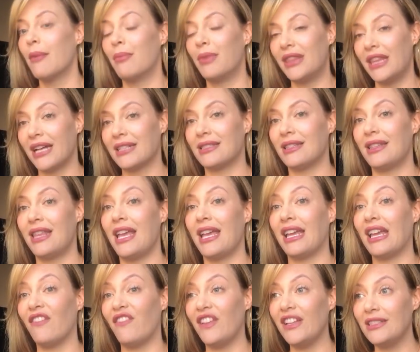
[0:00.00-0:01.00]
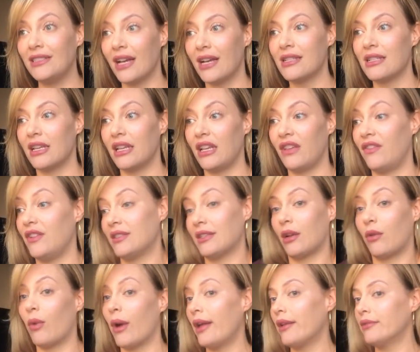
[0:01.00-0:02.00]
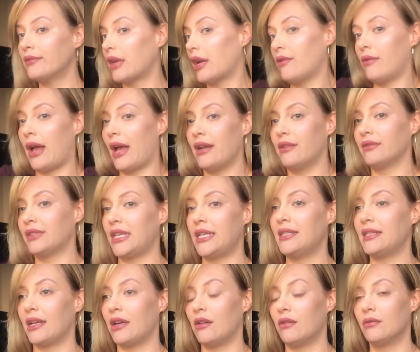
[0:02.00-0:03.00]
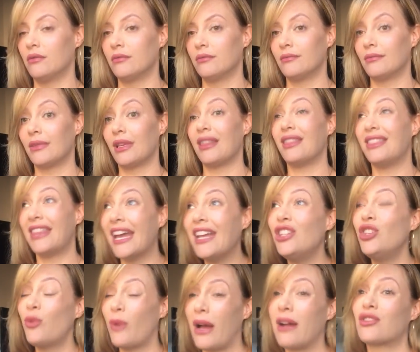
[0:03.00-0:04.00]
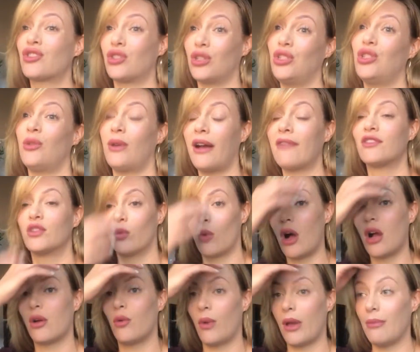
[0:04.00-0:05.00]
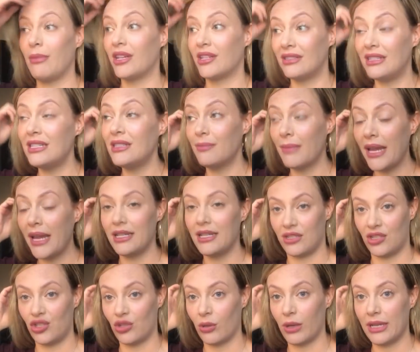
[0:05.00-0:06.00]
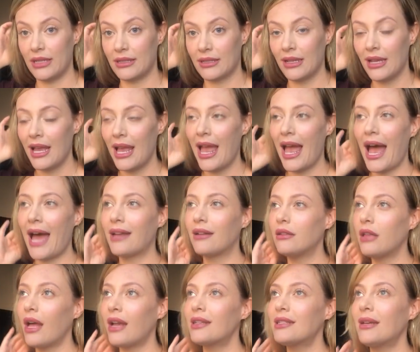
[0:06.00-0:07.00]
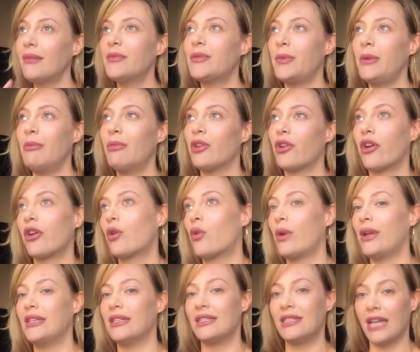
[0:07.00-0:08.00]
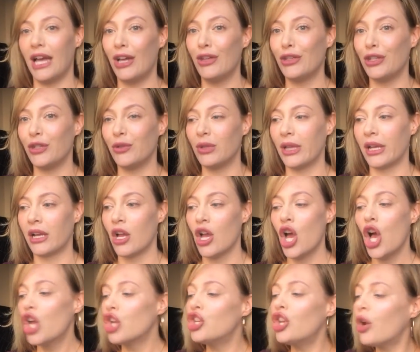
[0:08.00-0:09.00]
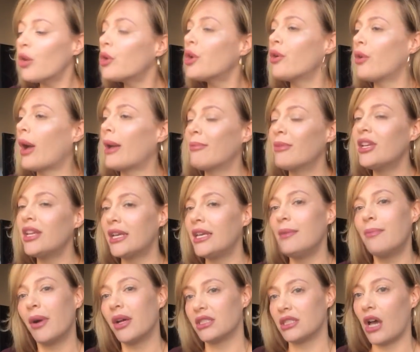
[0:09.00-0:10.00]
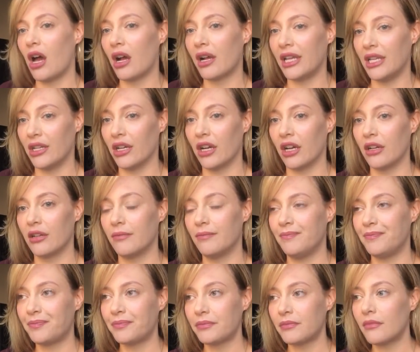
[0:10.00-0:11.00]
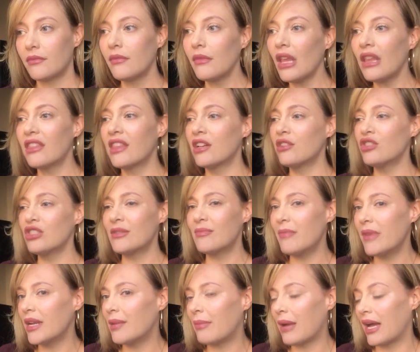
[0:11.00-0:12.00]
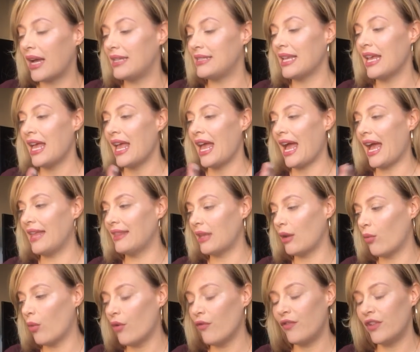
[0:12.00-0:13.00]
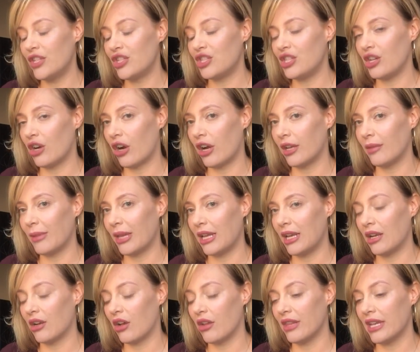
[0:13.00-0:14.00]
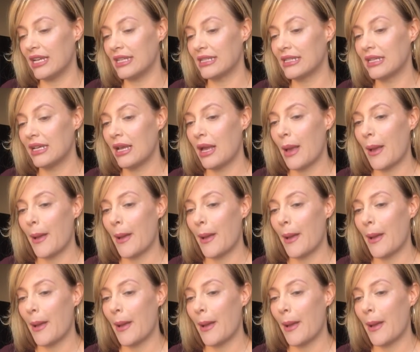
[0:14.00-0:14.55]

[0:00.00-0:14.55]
but that's the thing. If he doesn't, if he's like, well, I don't think so, then you actually do have to walk away because he's his choice. And a lot of times people aren't going to tell you, like, no, no, I'm going to keep on talking to her. They'll just minimize and they won't finish the argument and all this.